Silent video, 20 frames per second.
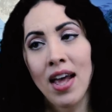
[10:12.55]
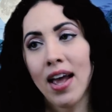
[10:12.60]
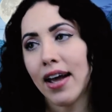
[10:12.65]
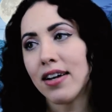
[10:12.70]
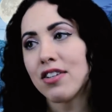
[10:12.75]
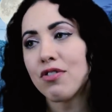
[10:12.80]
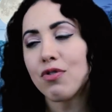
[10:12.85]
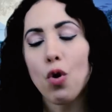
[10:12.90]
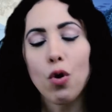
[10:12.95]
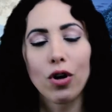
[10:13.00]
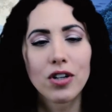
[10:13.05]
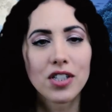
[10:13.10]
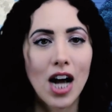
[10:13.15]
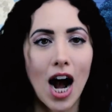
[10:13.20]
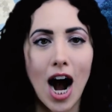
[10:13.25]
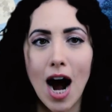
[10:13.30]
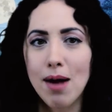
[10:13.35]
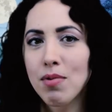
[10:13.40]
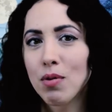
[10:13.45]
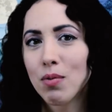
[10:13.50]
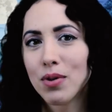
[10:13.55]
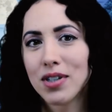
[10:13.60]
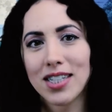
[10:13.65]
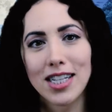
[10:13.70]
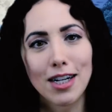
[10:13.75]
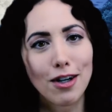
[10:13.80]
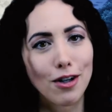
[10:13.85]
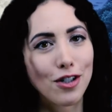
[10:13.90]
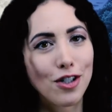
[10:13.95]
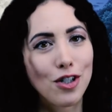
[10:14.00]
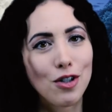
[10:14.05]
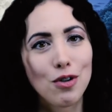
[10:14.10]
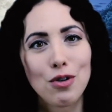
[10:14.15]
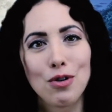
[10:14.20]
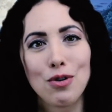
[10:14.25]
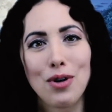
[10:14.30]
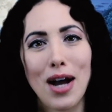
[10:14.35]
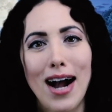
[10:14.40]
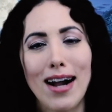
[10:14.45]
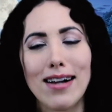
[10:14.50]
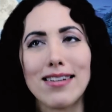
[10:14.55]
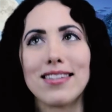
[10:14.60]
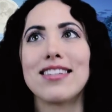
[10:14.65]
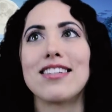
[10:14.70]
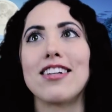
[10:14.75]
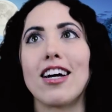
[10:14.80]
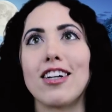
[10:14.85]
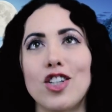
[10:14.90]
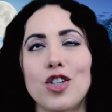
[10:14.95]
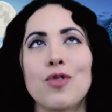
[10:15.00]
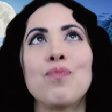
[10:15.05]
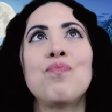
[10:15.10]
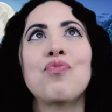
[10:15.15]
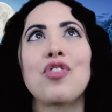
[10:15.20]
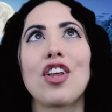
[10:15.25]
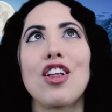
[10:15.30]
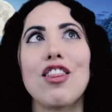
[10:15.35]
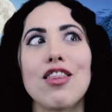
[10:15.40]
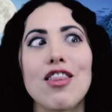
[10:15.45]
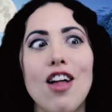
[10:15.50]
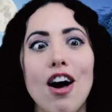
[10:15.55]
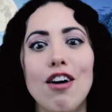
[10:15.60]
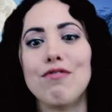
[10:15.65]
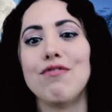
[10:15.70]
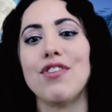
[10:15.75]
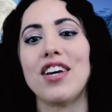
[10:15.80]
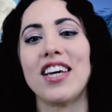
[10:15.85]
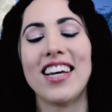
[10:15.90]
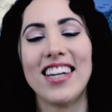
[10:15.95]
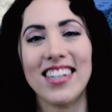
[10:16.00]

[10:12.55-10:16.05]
And of course, Amma was there too, who has such loving,